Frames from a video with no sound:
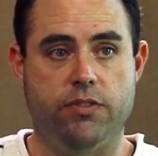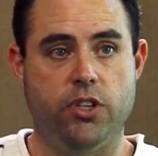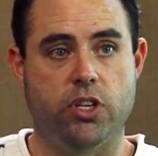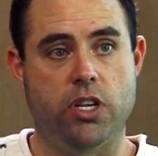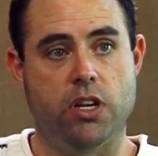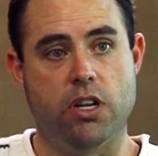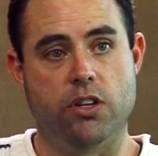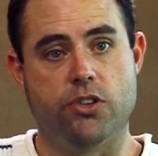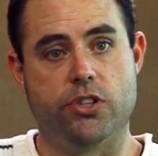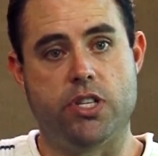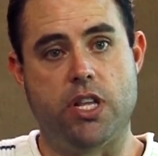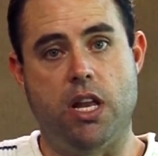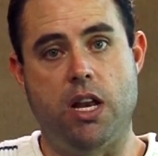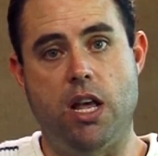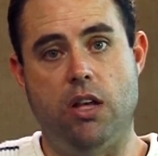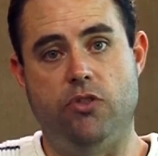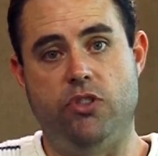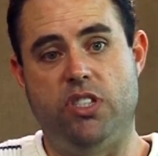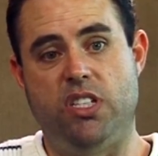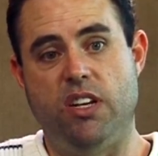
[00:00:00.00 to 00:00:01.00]
you can understand
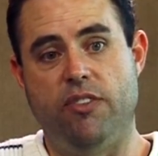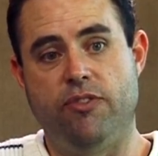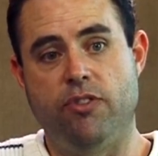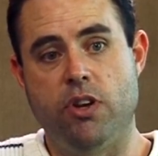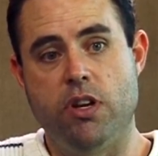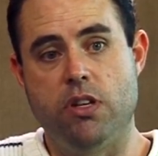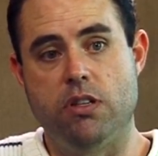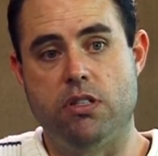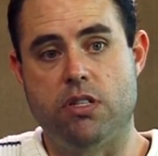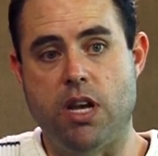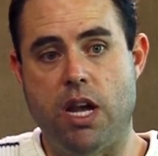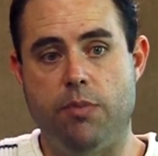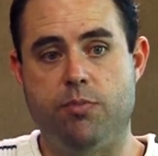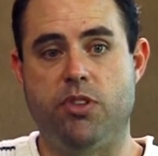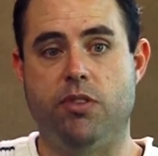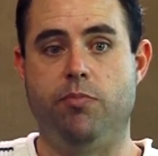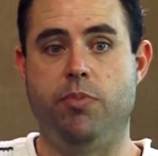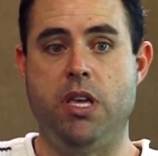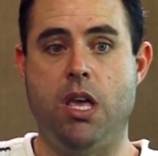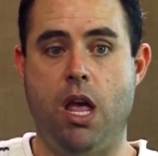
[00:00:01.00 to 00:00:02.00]
how different types
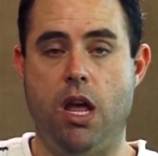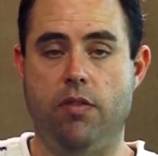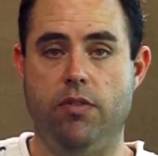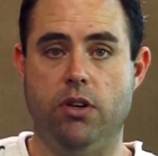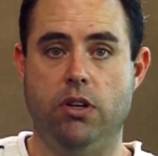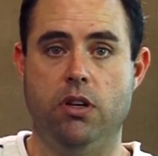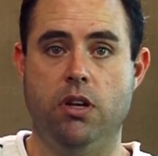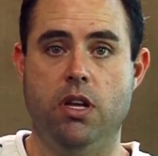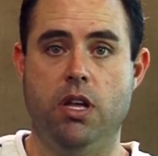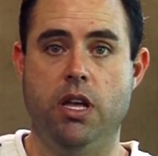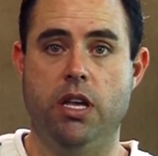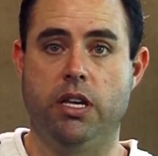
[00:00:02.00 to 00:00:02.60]
of behavior